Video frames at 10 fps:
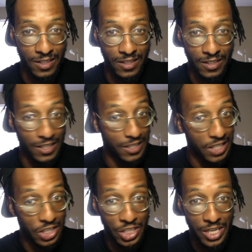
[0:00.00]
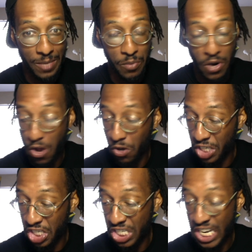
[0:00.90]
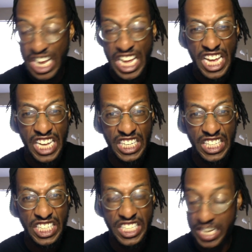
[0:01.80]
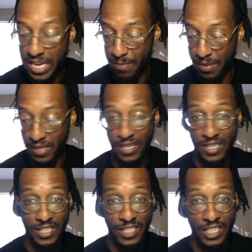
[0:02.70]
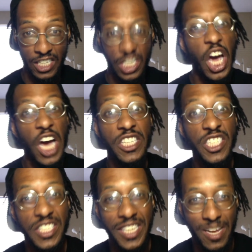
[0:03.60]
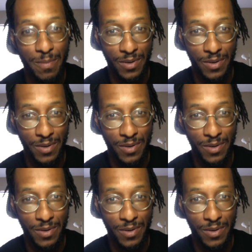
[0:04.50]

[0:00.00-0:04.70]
Cause this shit, bro, this shit hit deep. Cut deep.